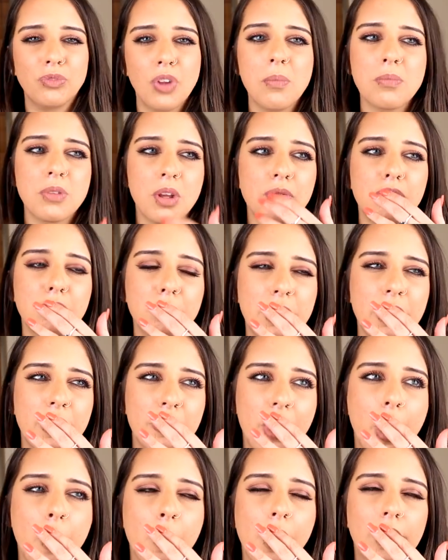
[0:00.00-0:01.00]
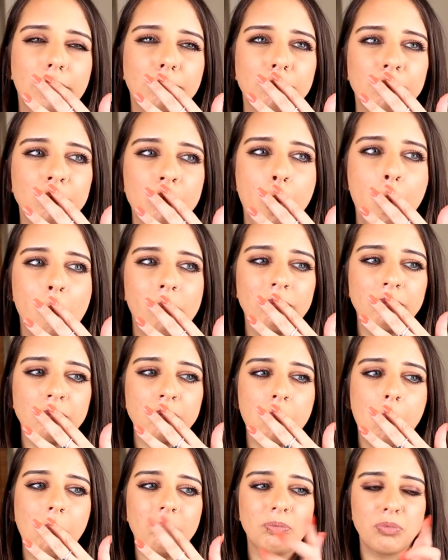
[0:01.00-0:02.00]
Thumbs up for me on that one.
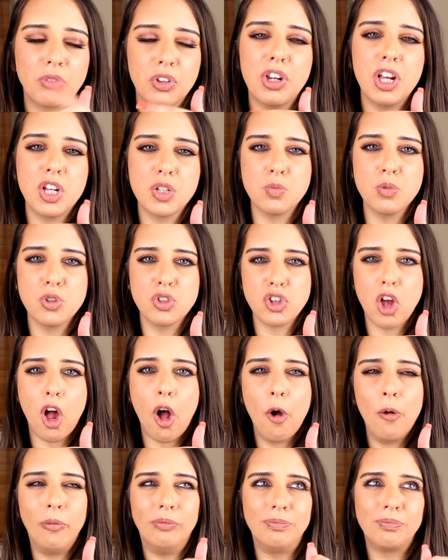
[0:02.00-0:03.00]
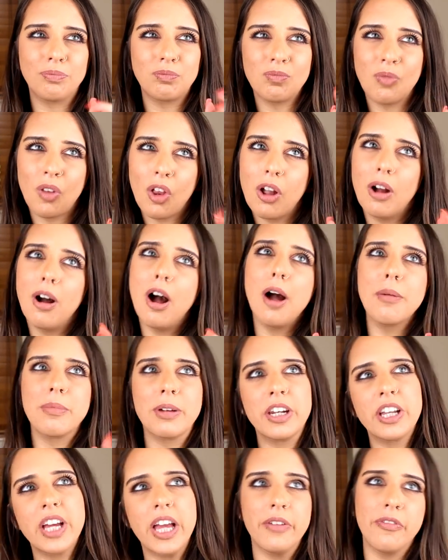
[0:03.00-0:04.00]
Needs more salt. I'm
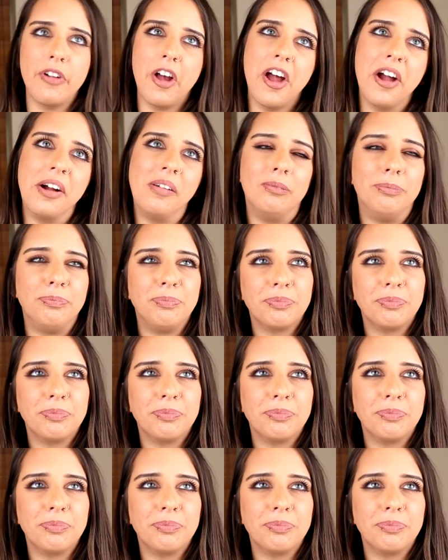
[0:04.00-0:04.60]
gonna give it